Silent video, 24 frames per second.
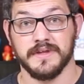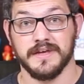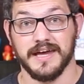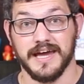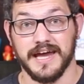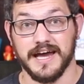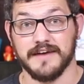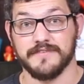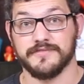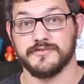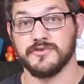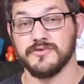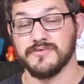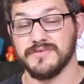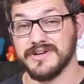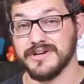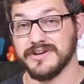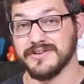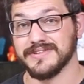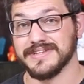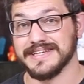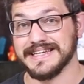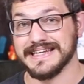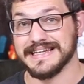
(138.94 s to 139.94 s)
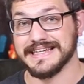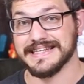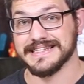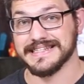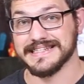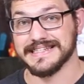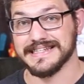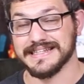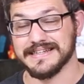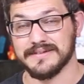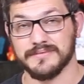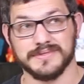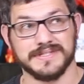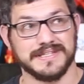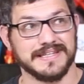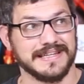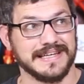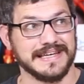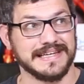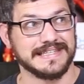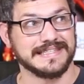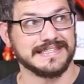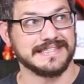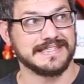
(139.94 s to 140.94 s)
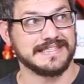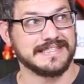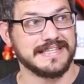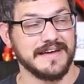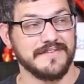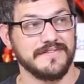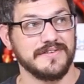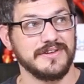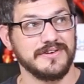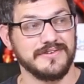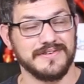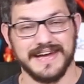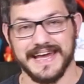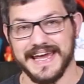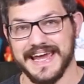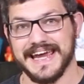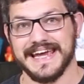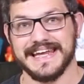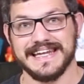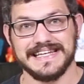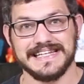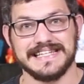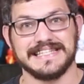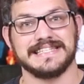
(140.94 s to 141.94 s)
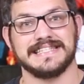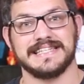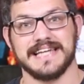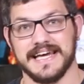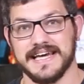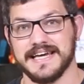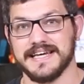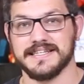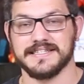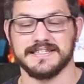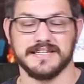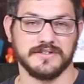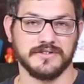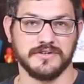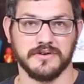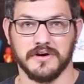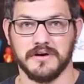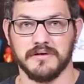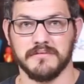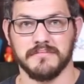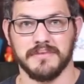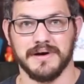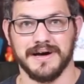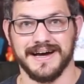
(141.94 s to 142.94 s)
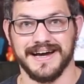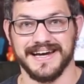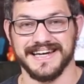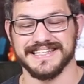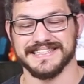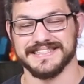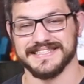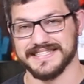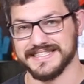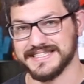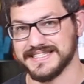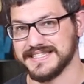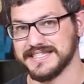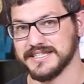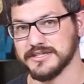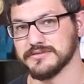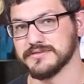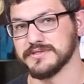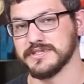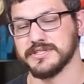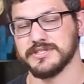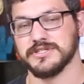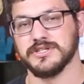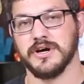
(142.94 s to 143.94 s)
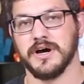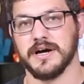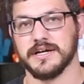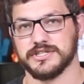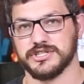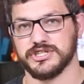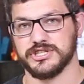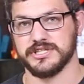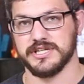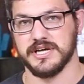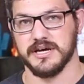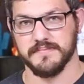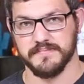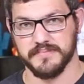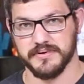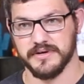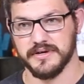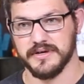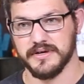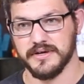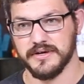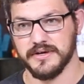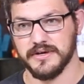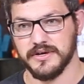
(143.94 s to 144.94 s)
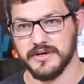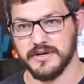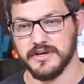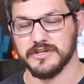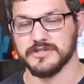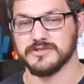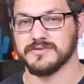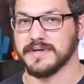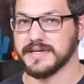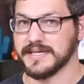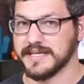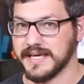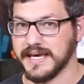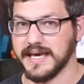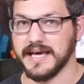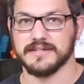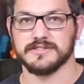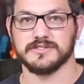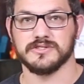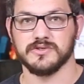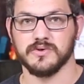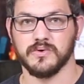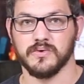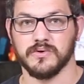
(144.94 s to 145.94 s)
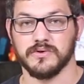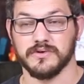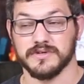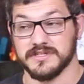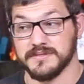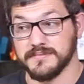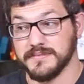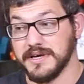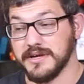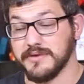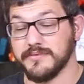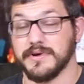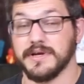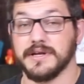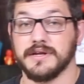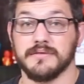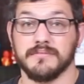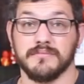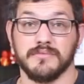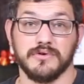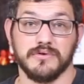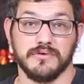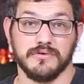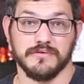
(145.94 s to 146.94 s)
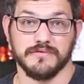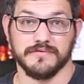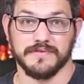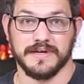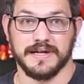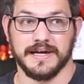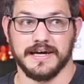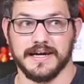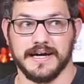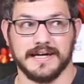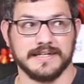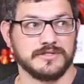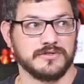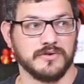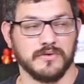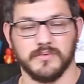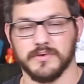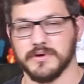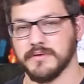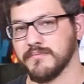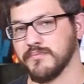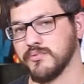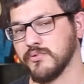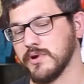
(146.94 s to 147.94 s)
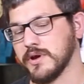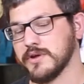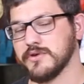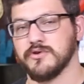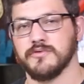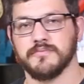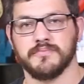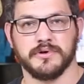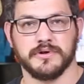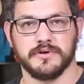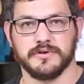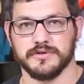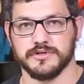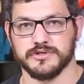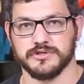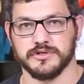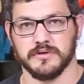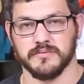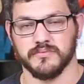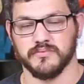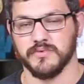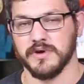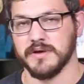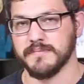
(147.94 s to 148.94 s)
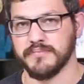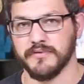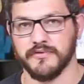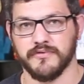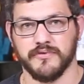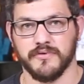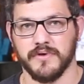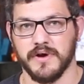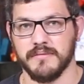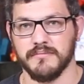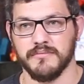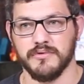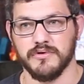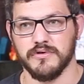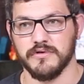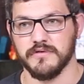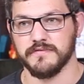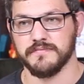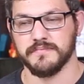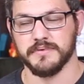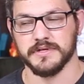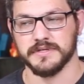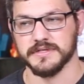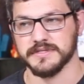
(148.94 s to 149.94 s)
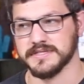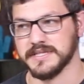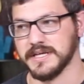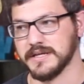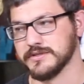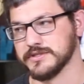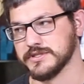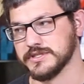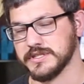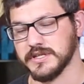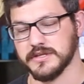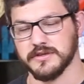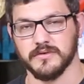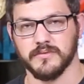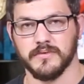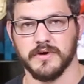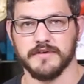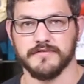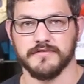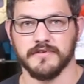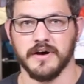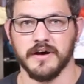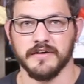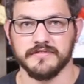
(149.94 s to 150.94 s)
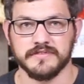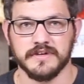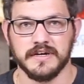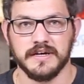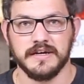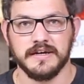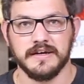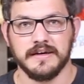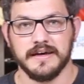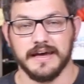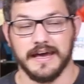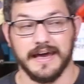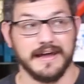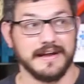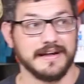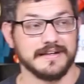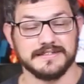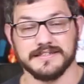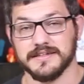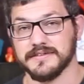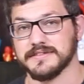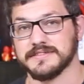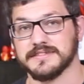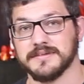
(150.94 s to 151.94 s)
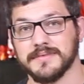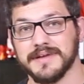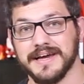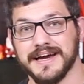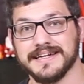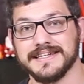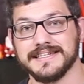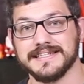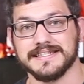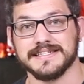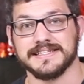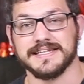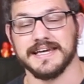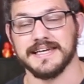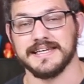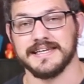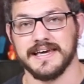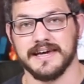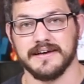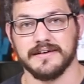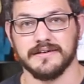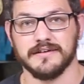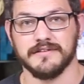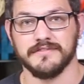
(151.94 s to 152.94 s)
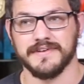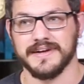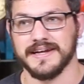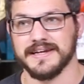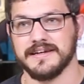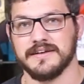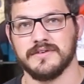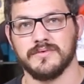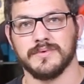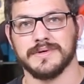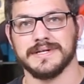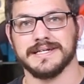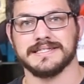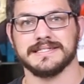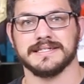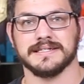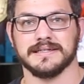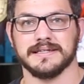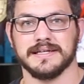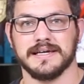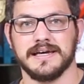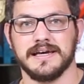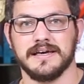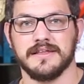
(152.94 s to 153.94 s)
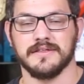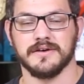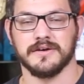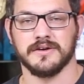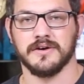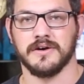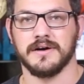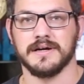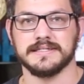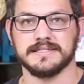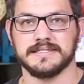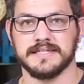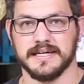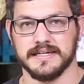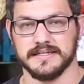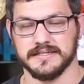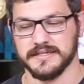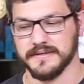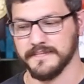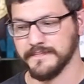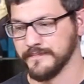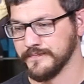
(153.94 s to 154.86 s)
after nearly, what was it, like 70 or 80 days had gone by. It still did not ship. So I canceled the order because I'm getting ready to move, and I don't want a brand new printer to show up right before I move because that would just take the wife off. And that's not something I need to take care of, and I didn't want to delay the content.